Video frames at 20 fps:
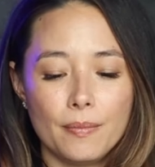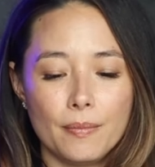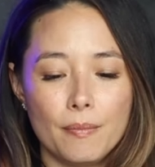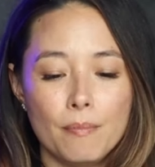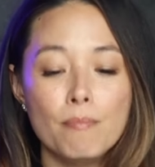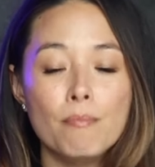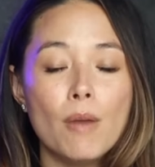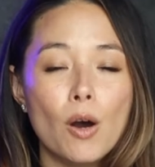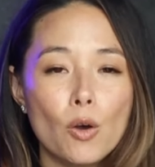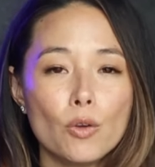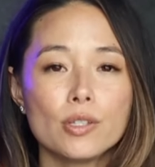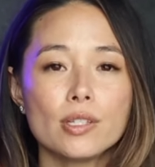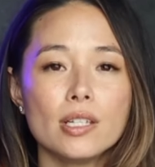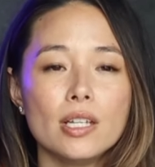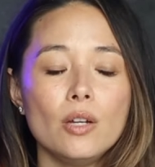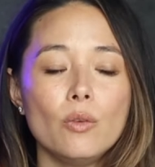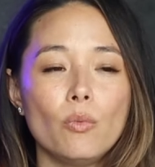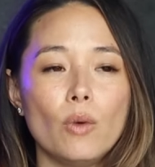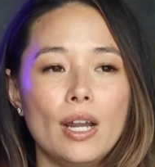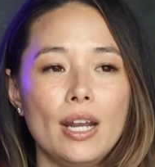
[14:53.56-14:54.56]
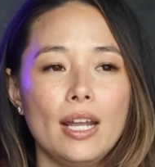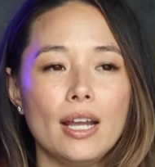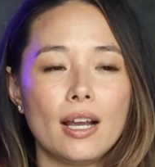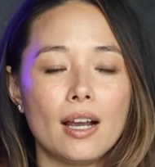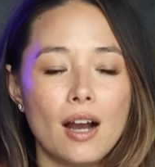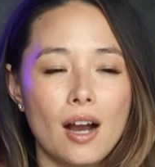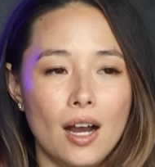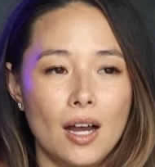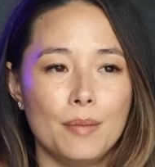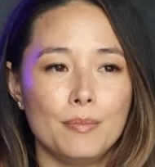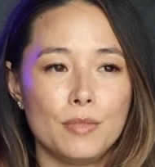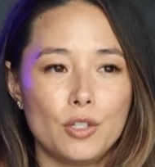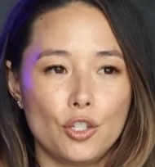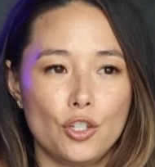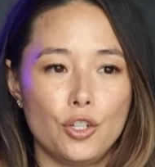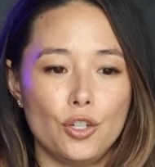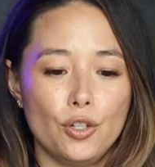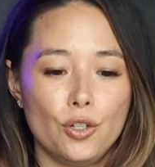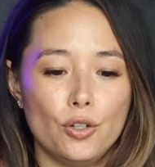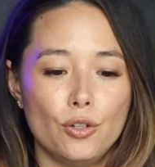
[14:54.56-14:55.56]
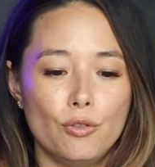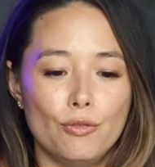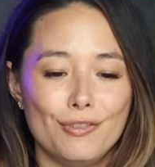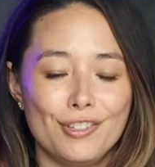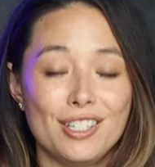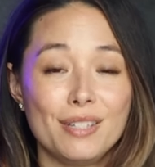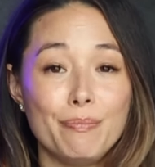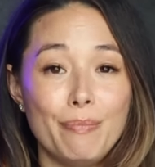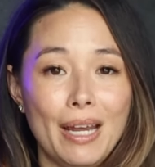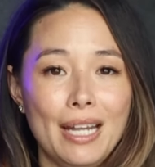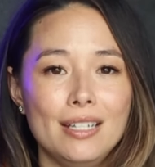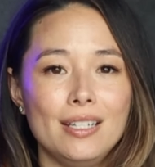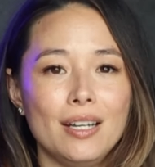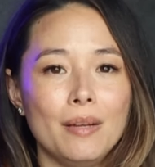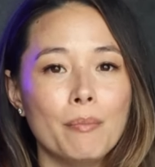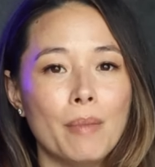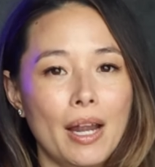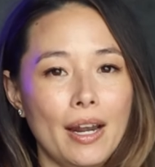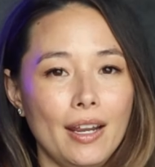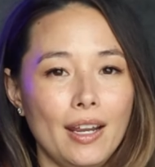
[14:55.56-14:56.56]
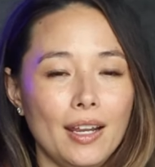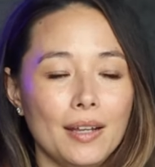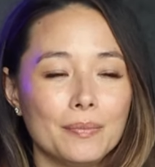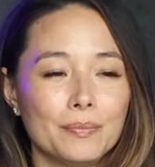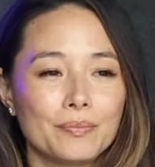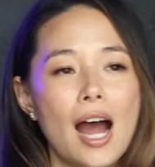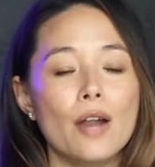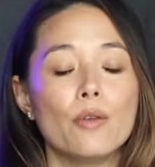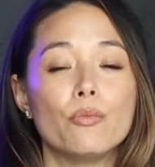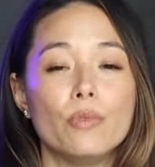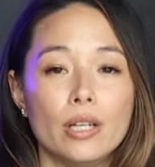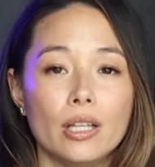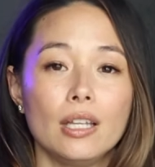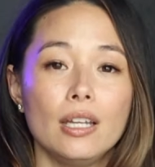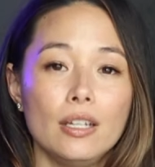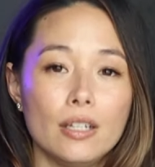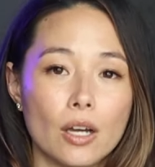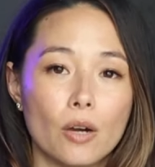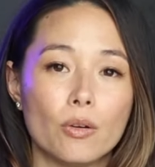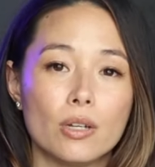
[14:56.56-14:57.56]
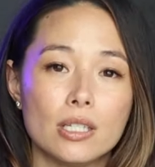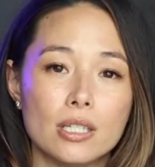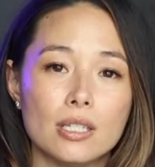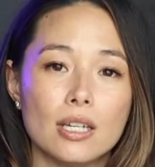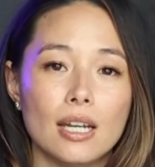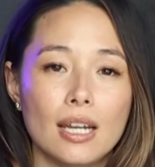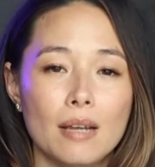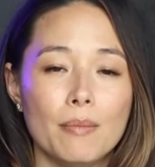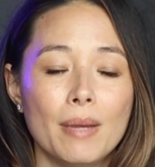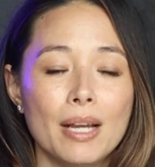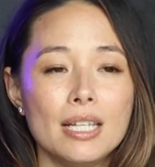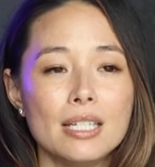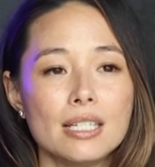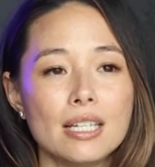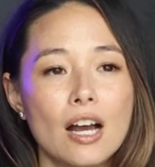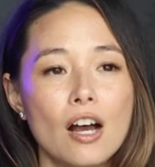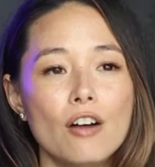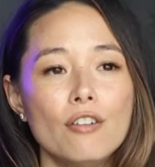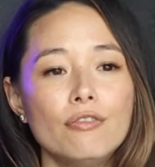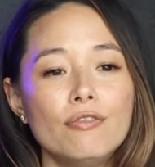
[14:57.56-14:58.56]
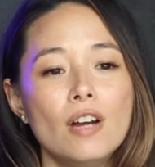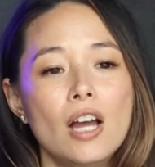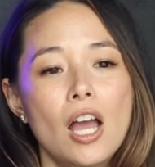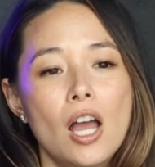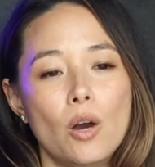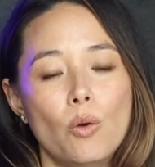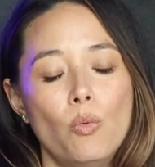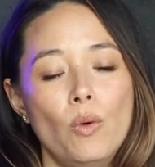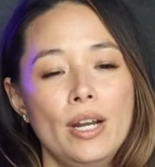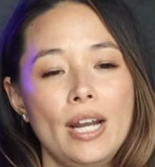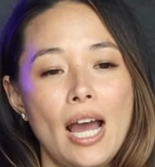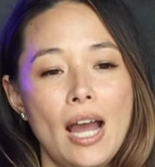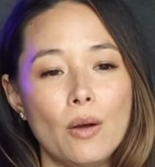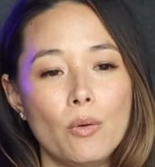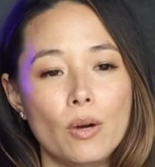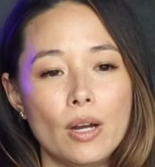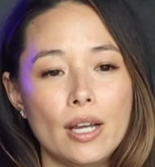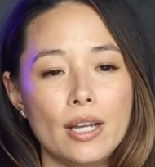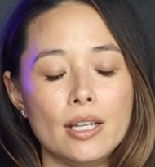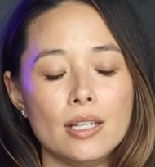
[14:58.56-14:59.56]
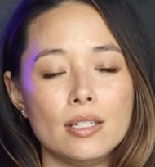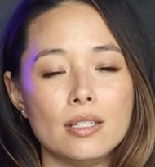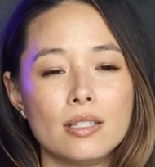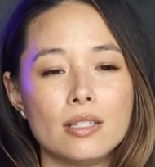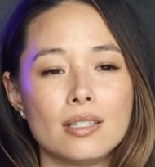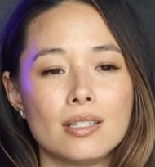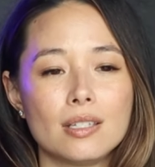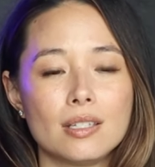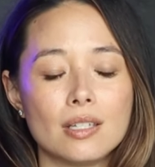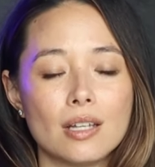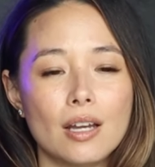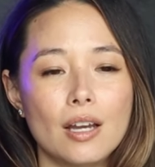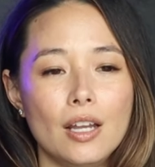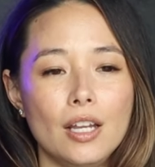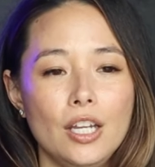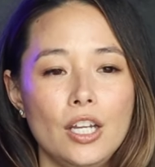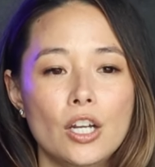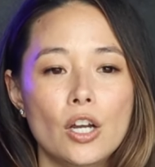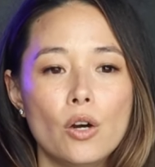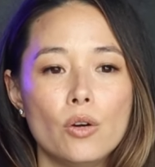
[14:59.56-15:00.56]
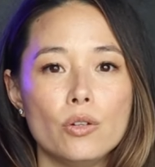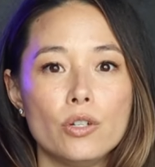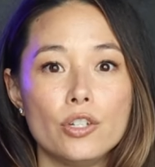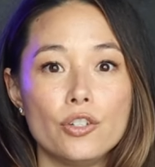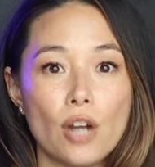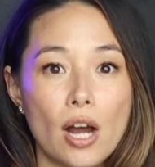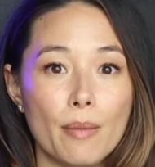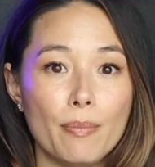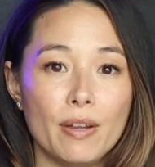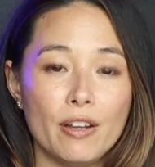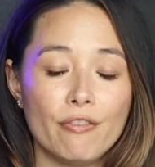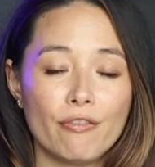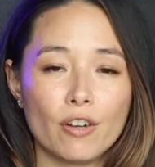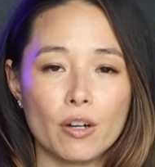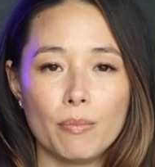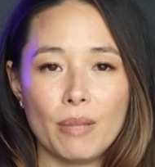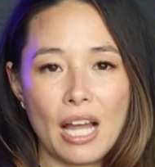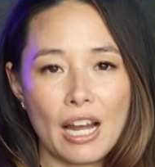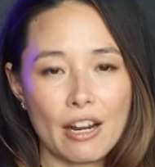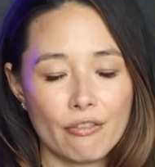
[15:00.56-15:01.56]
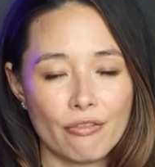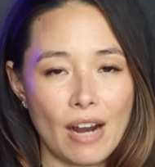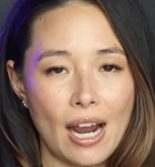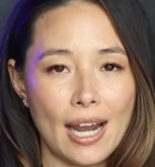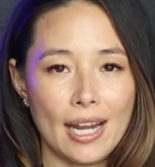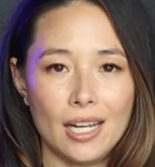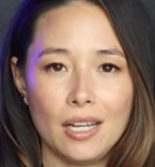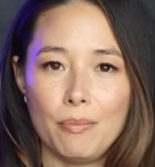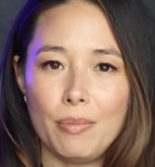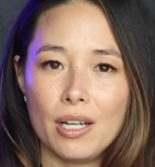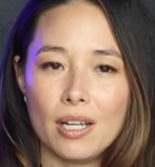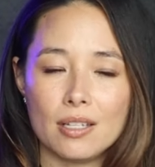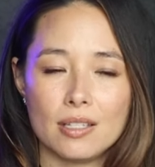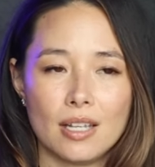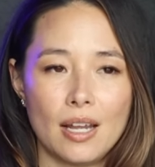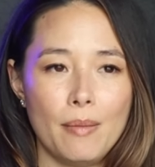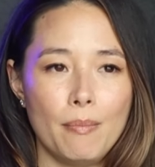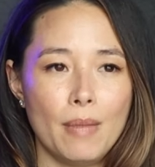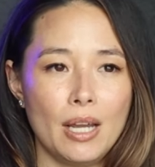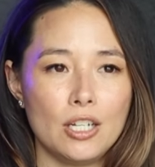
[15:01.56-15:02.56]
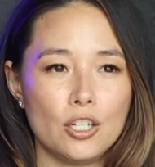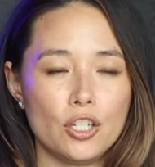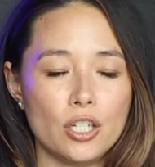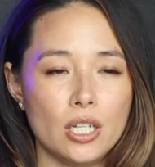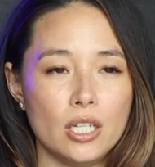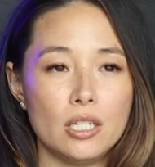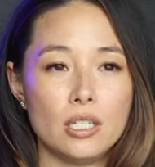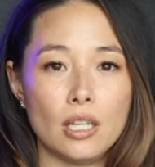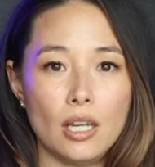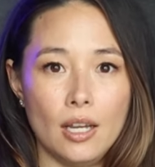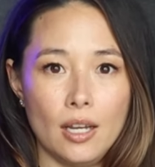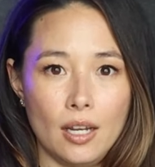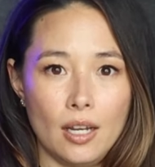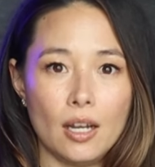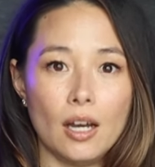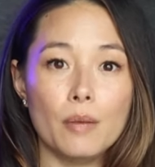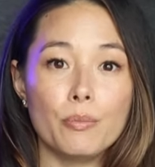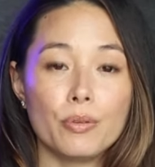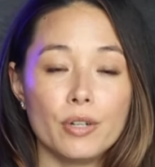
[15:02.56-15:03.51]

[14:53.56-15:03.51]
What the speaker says: mostly when it comes to spending money. I really noticed it in myself when I was, shopping for Black Friday, because I mentioned in a